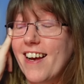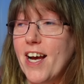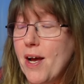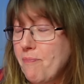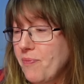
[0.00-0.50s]

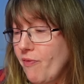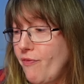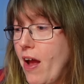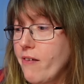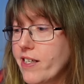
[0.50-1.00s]

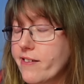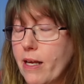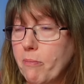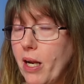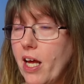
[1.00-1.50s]
very
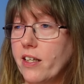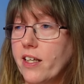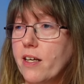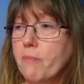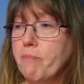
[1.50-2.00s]
similar
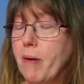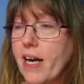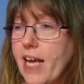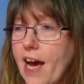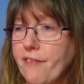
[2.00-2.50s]

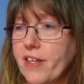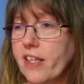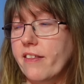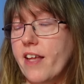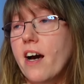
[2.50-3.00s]
by
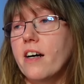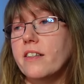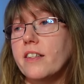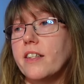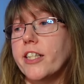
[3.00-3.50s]
having that
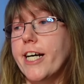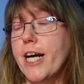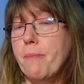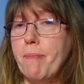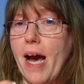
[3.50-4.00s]

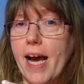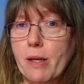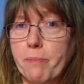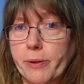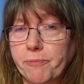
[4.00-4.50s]

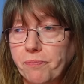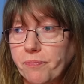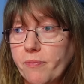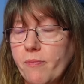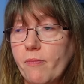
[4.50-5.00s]
pipe.
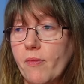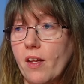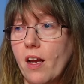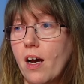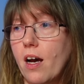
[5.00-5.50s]

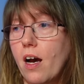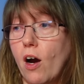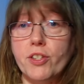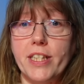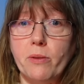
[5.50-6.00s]

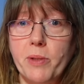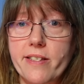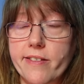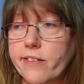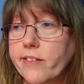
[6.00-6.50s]
Or tin
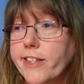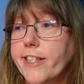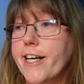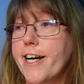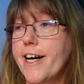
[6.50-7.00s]
whistle,
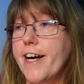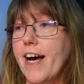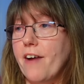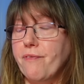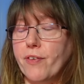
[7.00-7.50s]

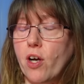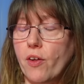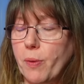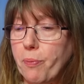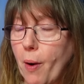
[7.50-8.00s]
I've
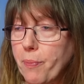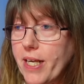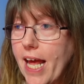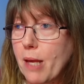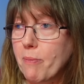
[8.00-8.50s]
forgotten the proper
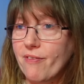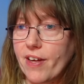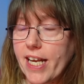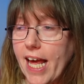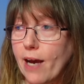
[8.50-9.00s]
name of
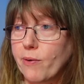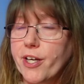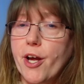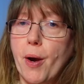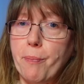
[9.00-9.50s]
it now,
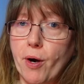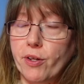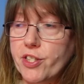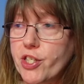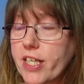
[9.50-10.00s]

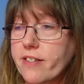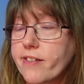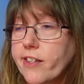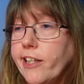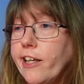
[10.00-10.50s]
apologies,
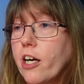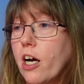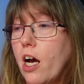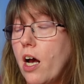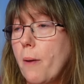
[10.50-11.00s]

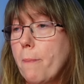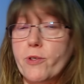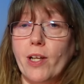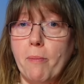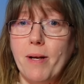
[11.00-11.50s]

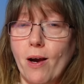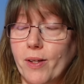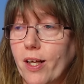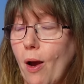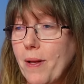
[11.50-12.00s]
so let me know in
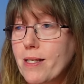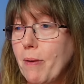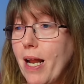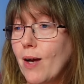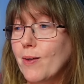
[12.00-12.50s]
the comments
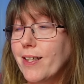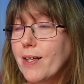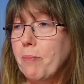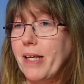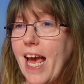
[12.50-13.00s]
below,
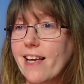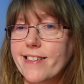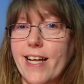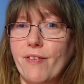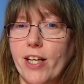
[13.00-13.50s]
but yeah, it's
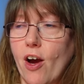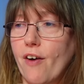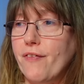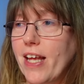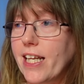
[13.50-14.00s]
definitely got
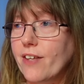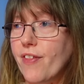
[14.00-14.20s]
a feeling of